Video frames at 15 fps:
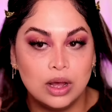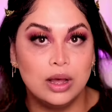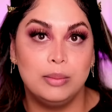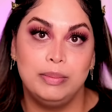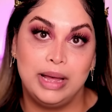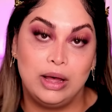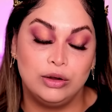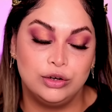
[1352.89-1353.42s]

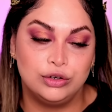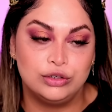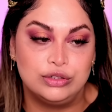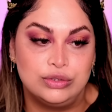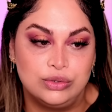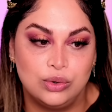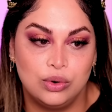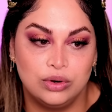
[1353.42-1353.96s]
about her
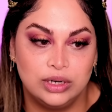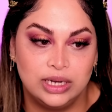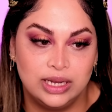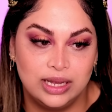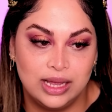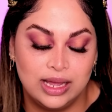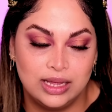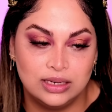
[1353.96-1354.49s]

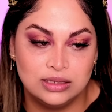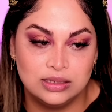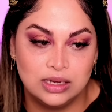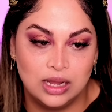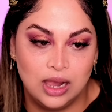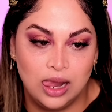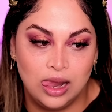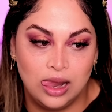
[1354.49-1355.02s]
story, and